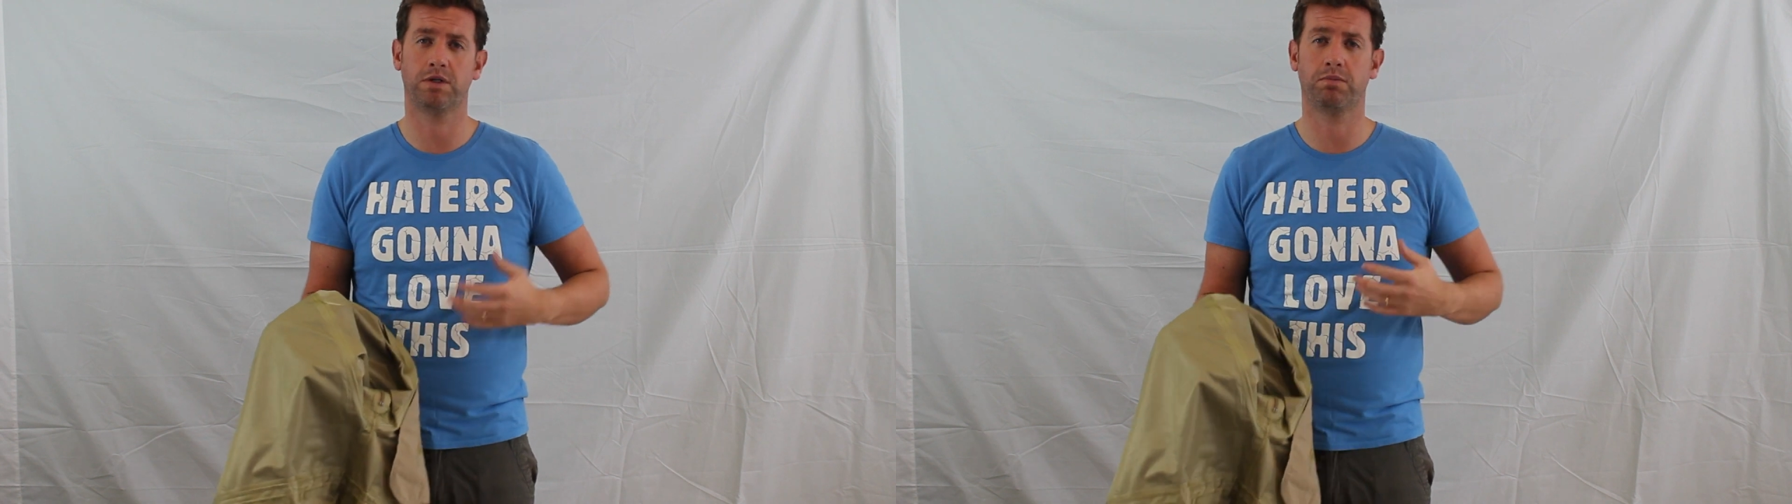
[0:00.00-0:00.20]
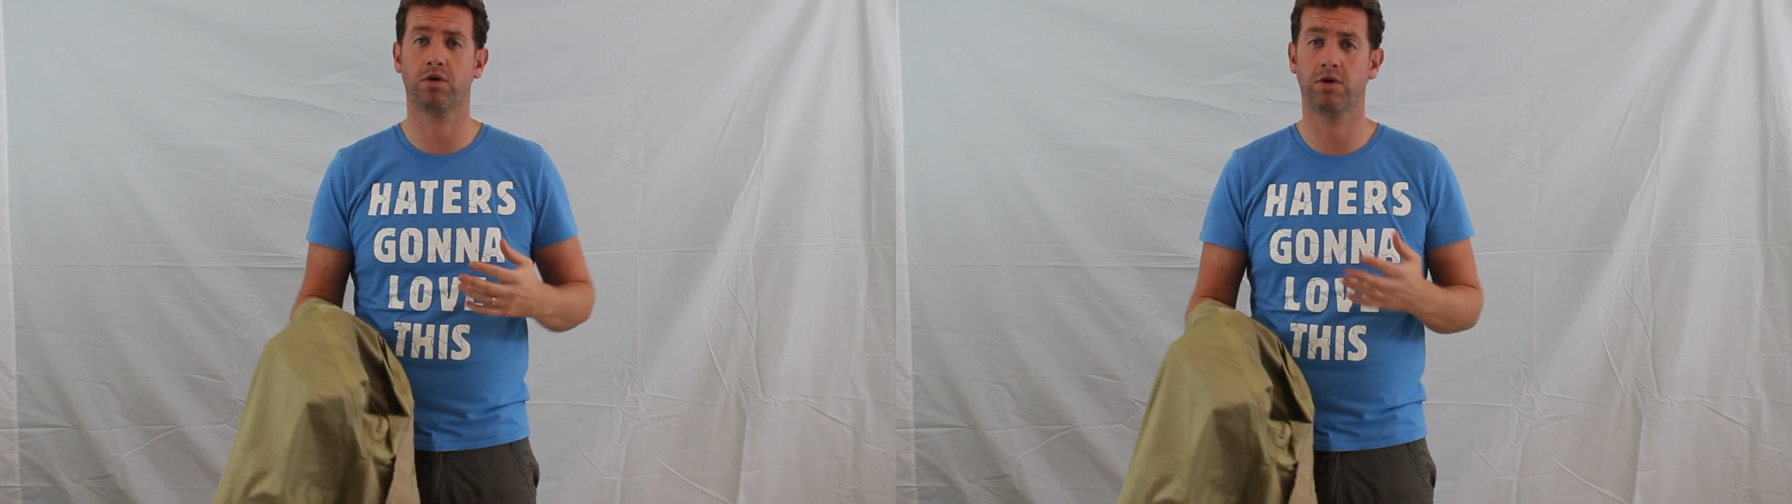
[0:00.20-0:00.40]

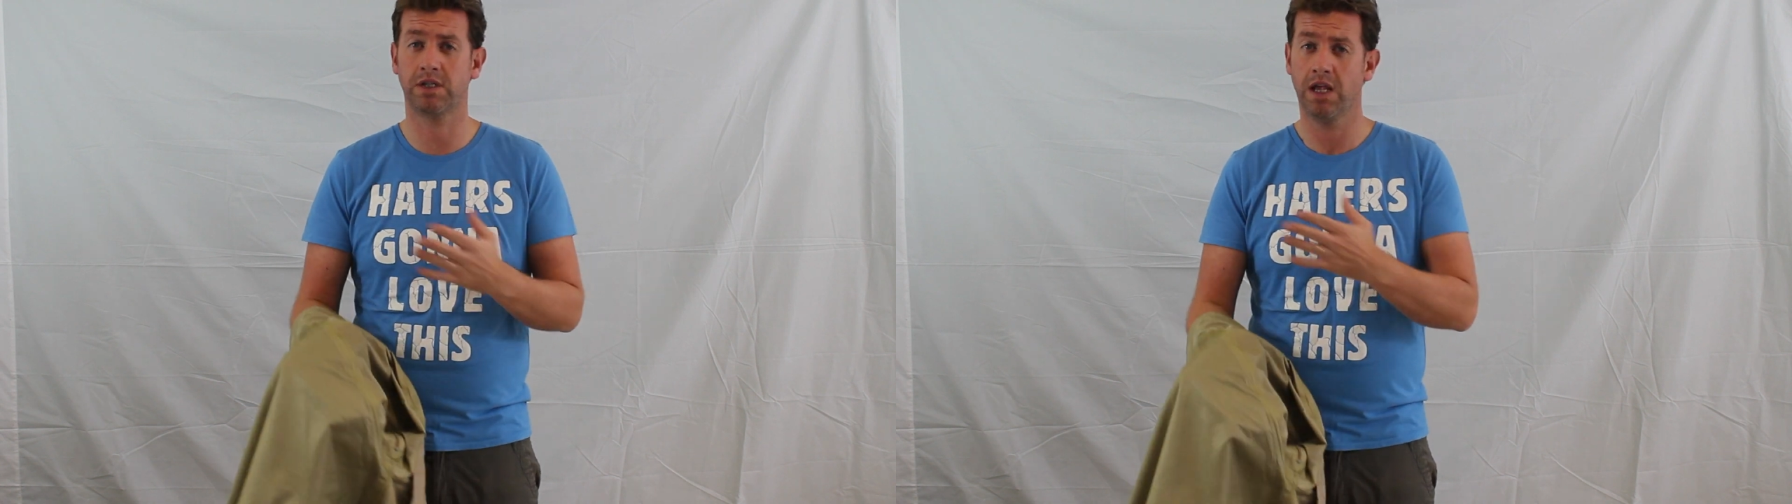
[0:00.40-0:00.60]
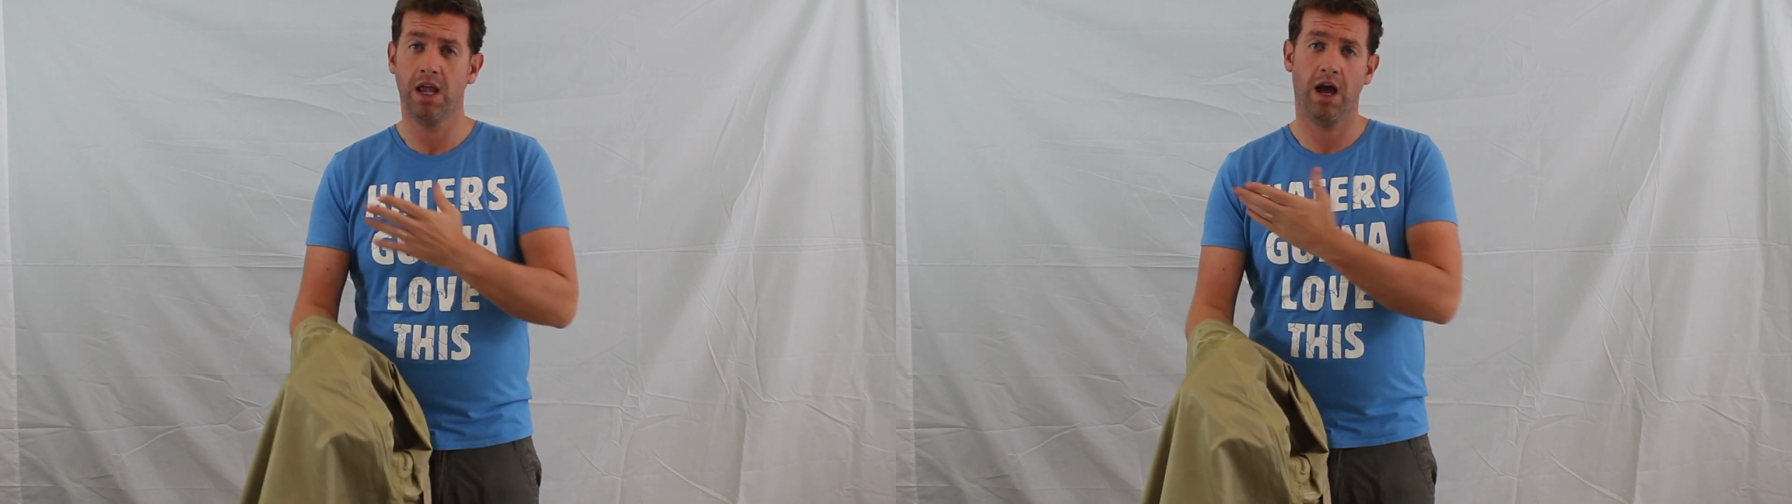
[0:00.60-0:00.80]

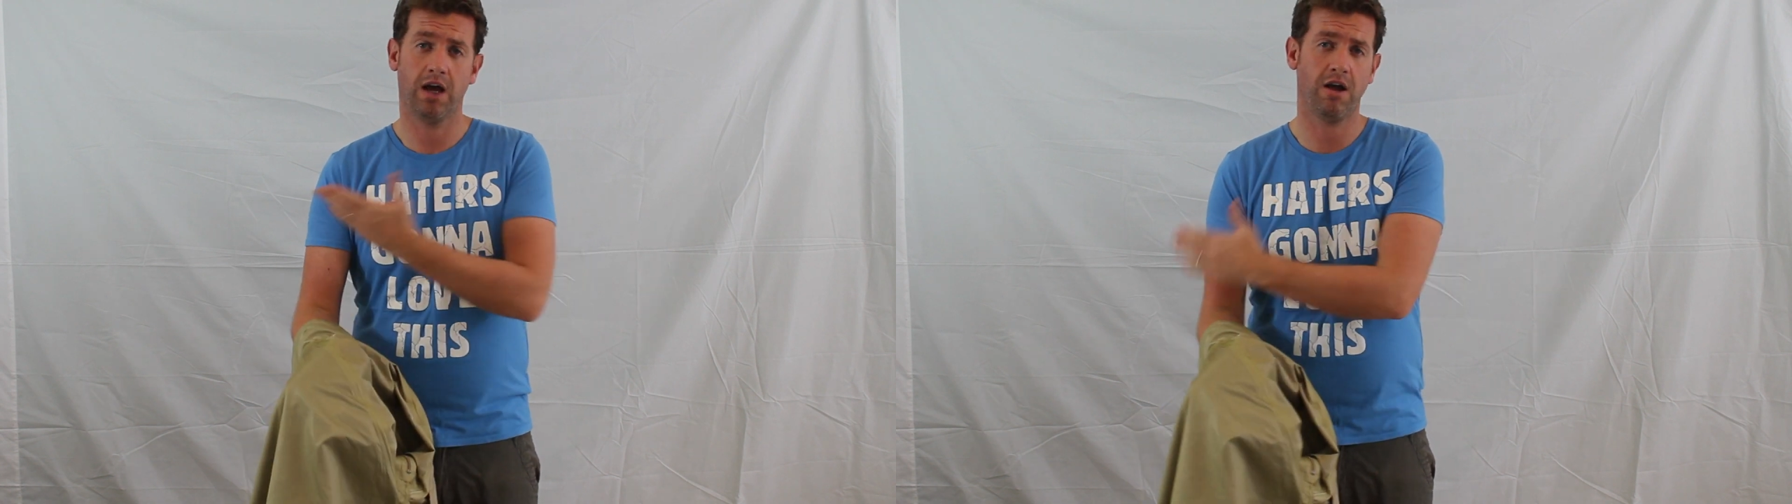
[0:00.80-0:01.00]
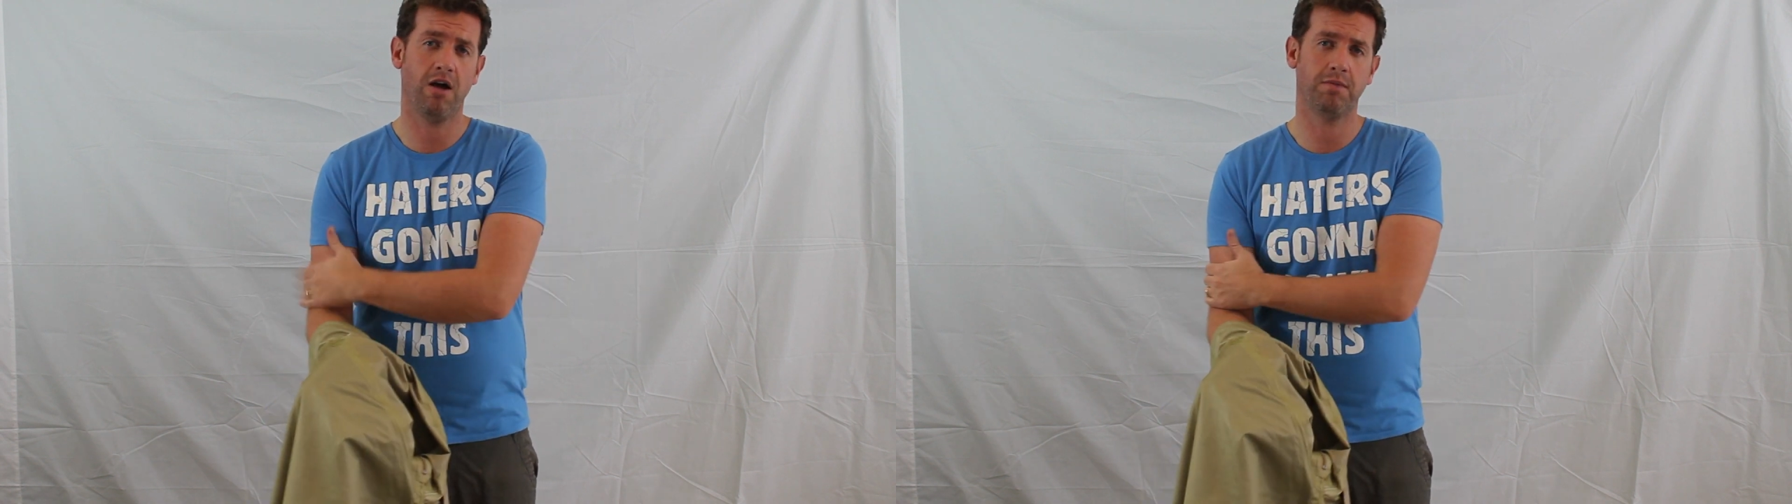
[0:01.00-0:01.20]
because a
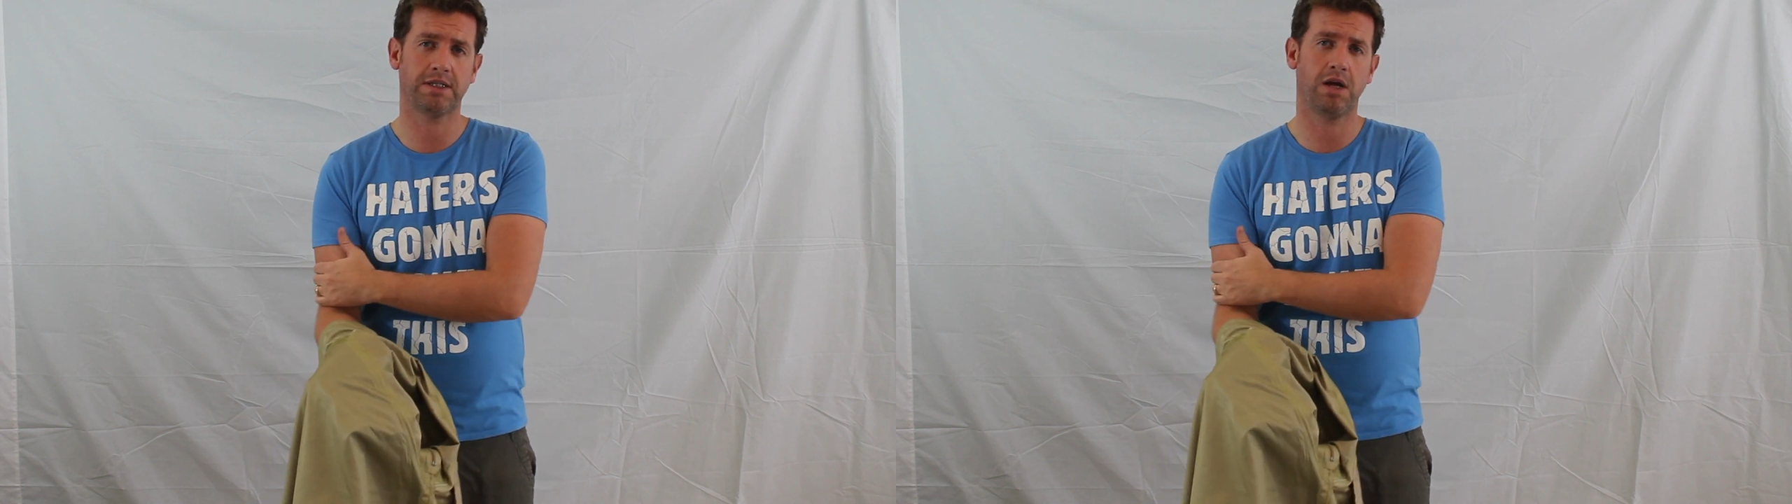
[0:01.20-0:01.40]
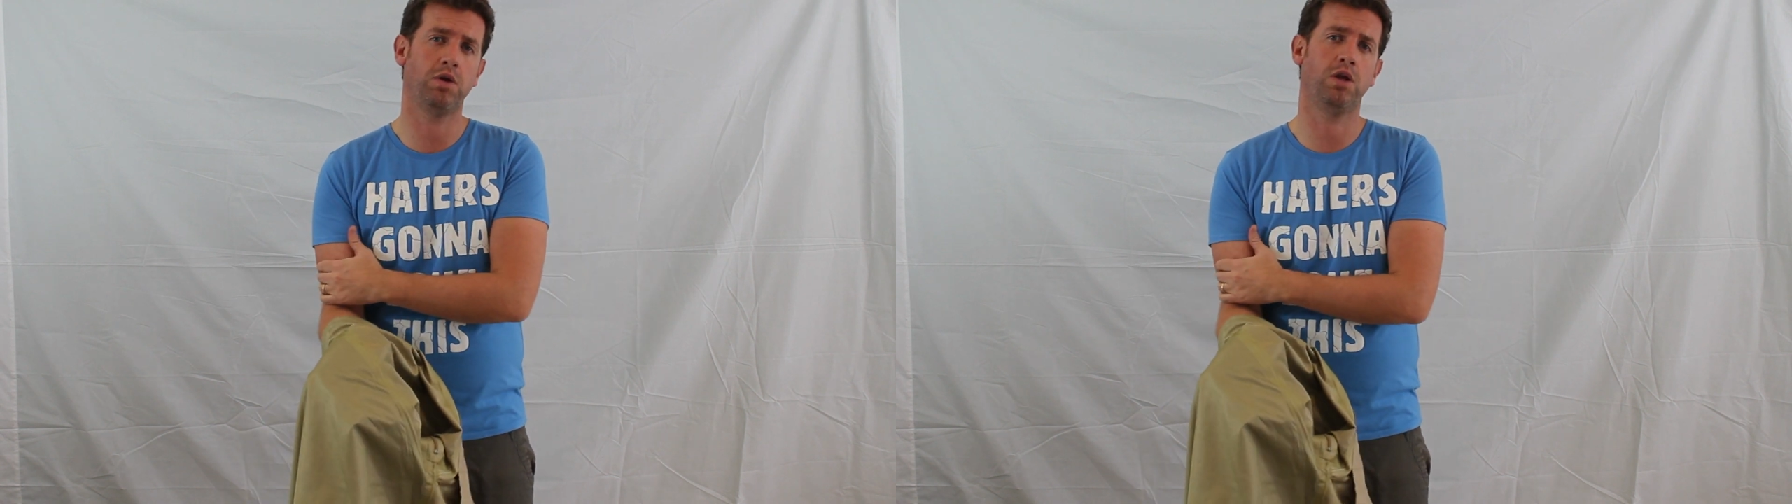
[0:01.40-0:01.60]

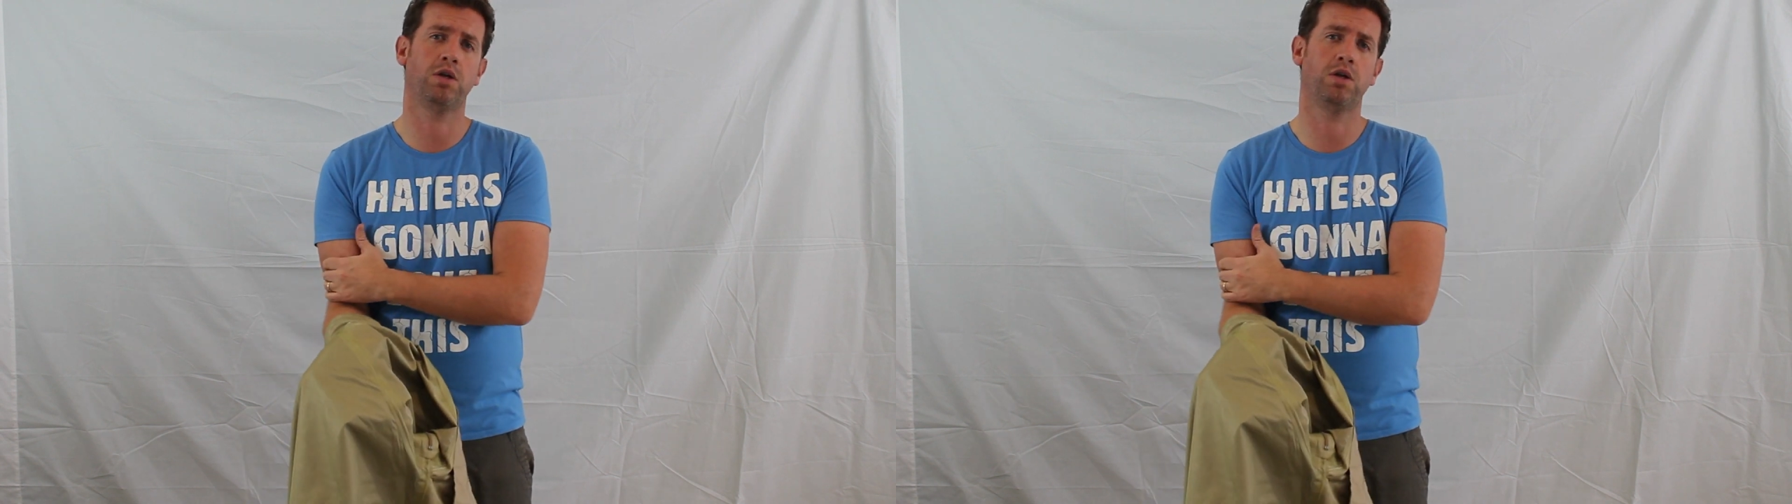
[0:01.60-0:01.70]
garment's only